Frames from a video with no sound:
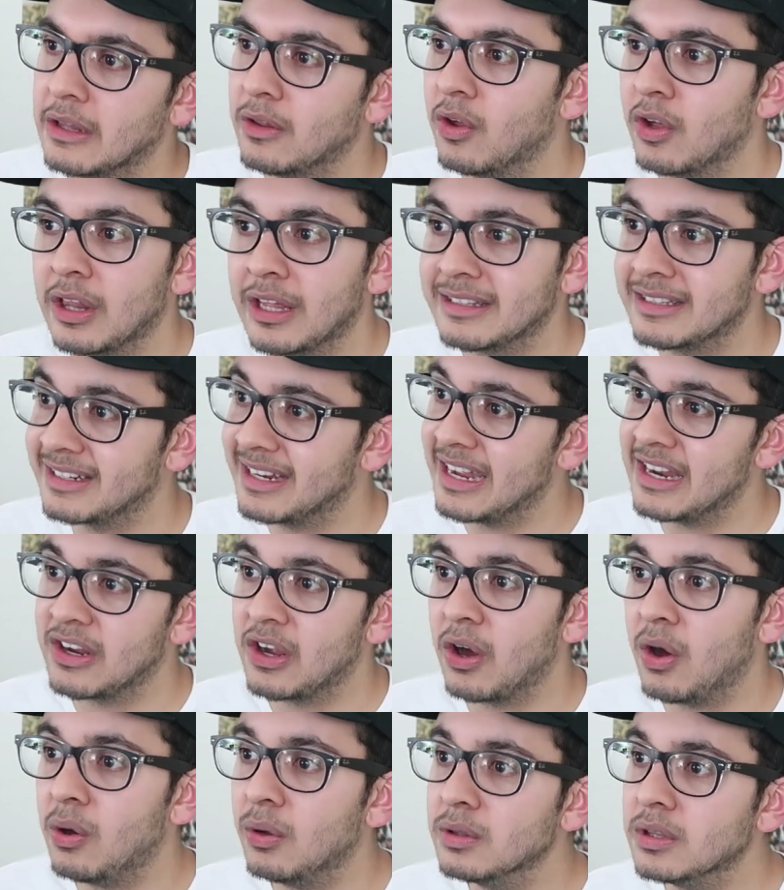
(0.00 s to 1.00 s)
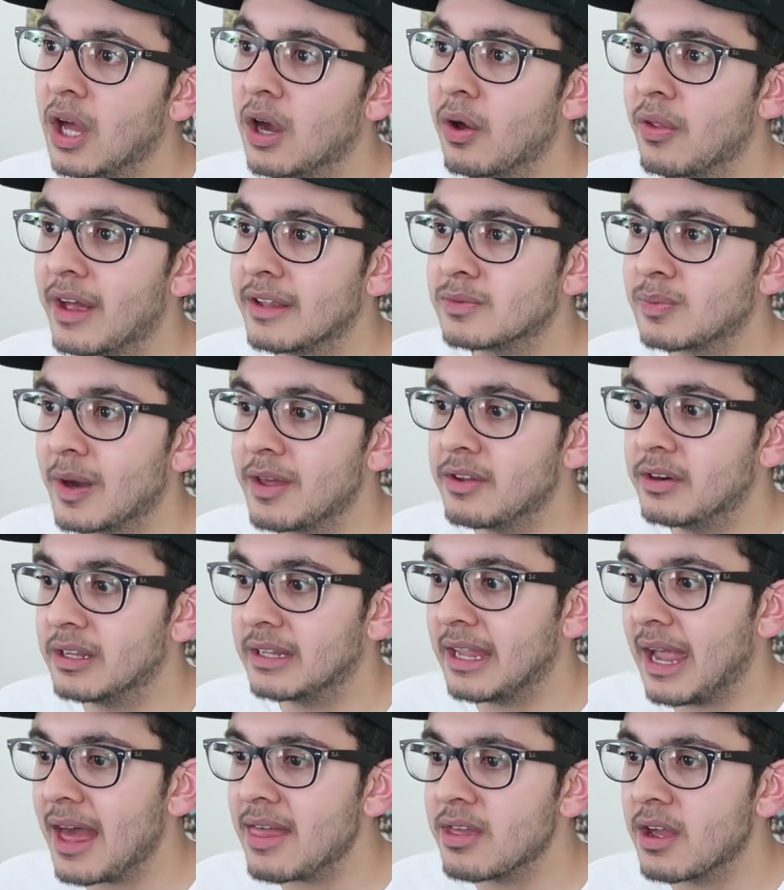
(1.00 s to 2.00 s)
They look like they're getting cold though. That's why they're
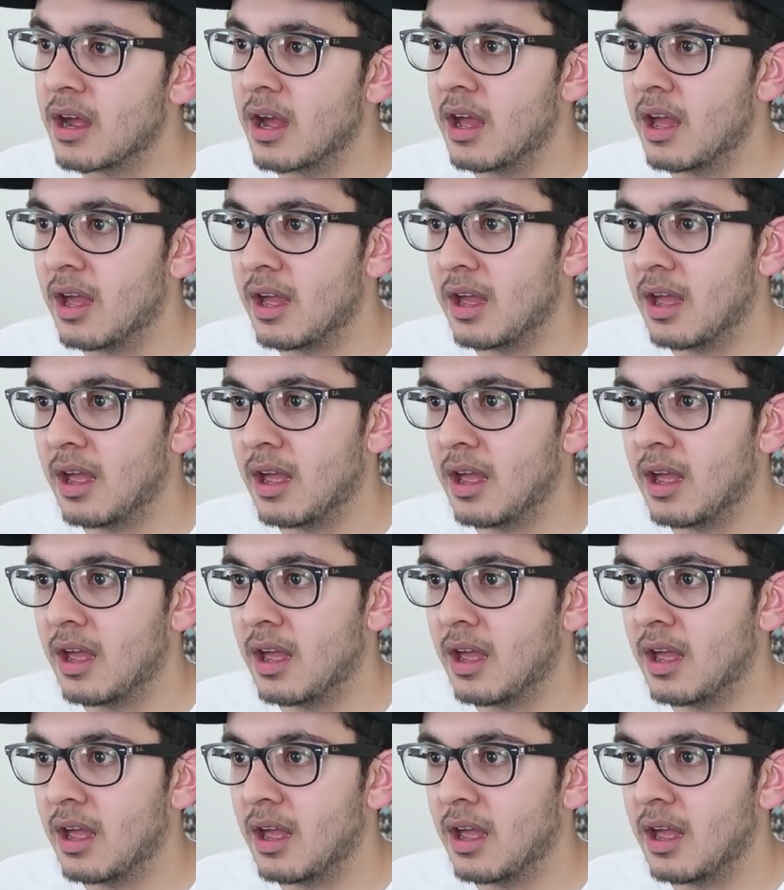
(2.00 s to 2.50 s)
together.